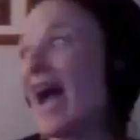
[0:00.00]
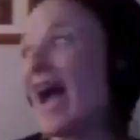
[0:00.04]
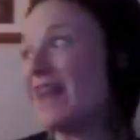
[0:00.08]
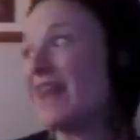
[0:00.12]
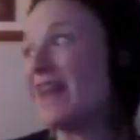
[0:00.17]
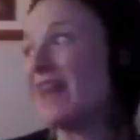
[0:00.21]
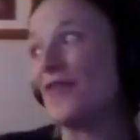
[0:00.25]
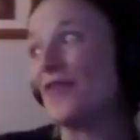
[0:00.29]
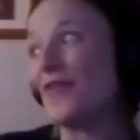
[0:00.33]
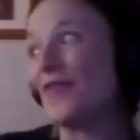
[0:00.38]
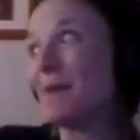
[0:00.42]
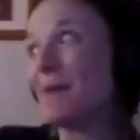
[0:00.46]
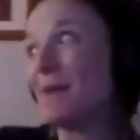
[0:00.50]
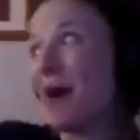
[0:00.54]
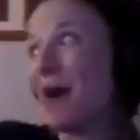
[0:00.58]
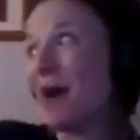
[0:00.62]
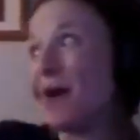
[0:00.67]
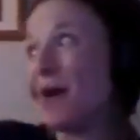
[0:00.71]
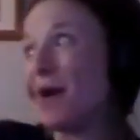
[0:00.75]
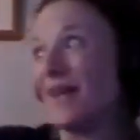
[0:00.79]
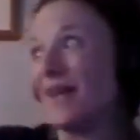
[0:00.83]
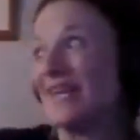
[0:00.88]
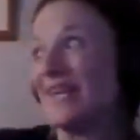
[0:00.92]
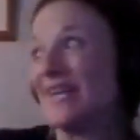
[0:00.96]
because I nothing
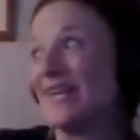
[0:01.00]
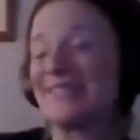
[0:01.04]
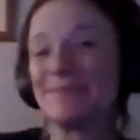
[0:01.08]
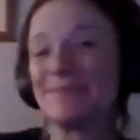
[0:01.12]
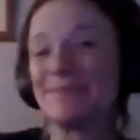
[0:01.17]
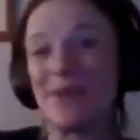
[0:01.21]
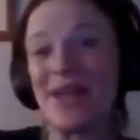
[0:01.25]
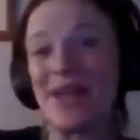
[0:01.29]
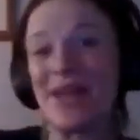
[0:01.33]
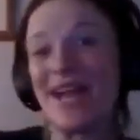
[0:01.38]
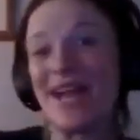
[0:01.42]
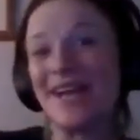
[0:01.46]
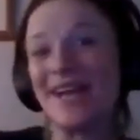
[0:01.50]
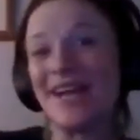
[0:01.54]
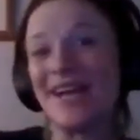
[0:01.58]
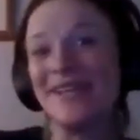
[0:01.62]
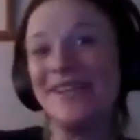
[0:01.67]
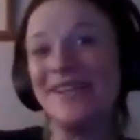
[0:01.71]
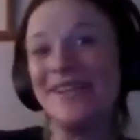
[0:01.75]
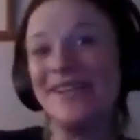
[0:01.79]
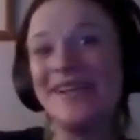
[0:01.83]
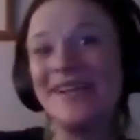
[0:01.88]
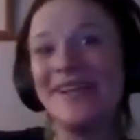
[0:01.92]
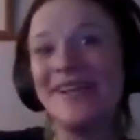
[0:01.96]
about his
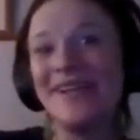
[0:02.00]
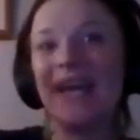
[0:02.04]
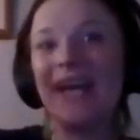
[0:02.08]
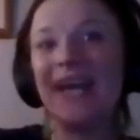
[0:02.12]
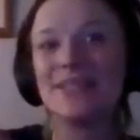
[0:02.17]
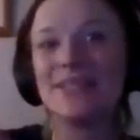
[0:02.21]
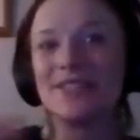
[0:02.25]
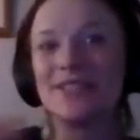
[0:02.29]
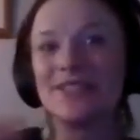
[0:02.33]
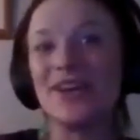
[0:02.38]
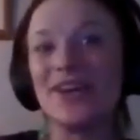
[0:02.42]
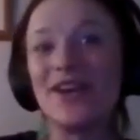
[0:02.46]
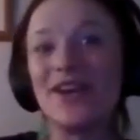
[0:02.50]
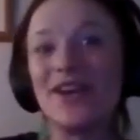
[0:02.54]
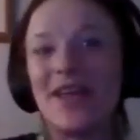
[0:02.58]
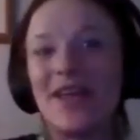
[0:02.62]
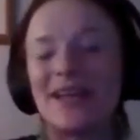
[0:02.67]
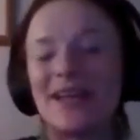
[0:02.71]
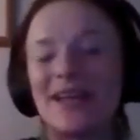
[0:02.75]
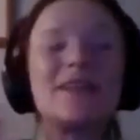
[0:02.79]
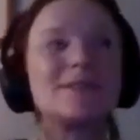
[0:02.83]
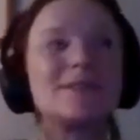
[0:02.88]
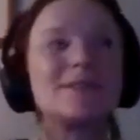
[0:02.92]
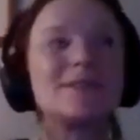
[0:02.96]
plan is
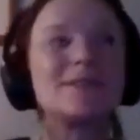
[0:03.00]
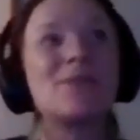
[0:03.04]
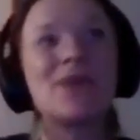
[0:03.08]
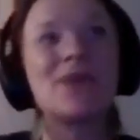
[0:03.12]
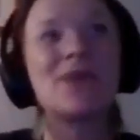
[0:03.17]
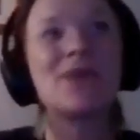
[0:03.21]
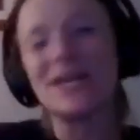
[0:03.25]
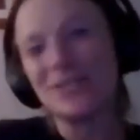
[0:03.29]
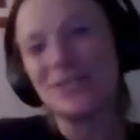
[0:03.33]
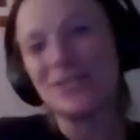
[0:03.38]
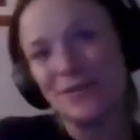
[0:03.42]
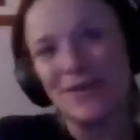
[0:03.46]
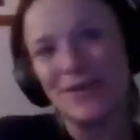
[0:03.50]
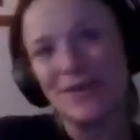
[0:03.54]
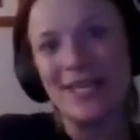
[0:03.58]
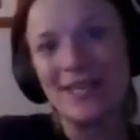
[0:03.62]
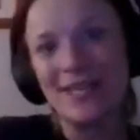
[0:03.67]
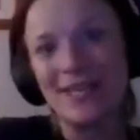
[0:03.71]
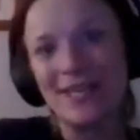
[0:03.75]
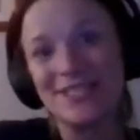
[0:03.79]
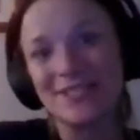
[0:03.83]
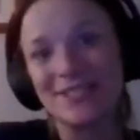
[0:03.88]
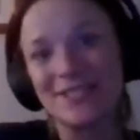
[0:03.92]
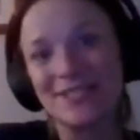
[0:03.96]
good. If these people are actually
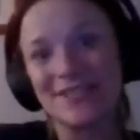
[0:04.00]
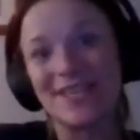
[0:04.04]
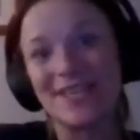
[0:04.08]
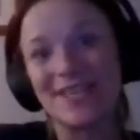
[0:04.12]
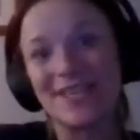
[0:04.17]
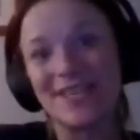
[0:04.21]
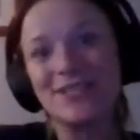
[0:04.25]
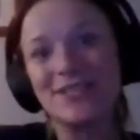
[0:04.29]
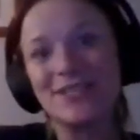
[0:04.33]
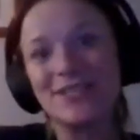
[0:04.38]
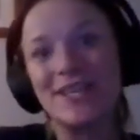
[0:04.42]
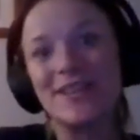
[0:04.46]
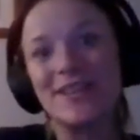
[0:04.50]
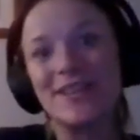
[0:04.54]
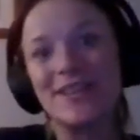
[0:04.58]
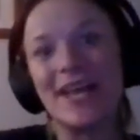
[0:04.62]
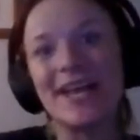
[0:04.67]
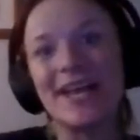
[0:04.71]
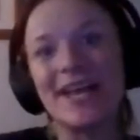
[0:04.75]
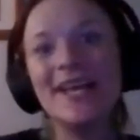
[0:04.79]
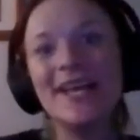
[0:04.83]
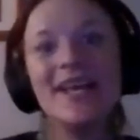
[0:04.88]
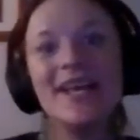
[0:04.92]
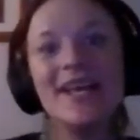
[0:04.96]
reading legislation,
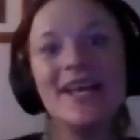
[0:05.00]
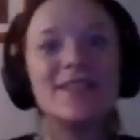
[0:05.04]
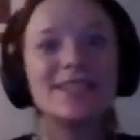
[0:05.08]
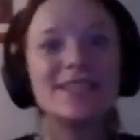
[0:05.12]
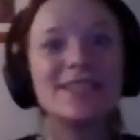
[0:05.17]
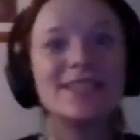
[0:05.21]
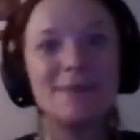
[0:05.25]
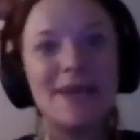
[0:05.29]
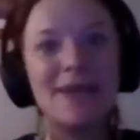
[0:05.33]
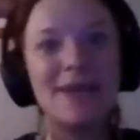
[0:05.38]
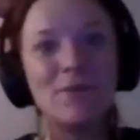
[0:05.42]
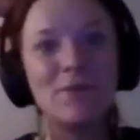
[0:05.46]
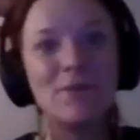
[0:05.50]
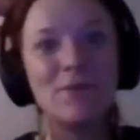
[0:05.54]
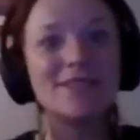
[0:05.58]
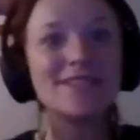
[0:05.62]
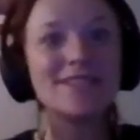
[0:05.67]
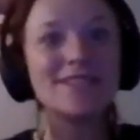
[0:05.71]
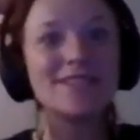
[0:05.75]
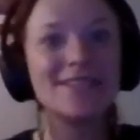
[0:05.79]
like this man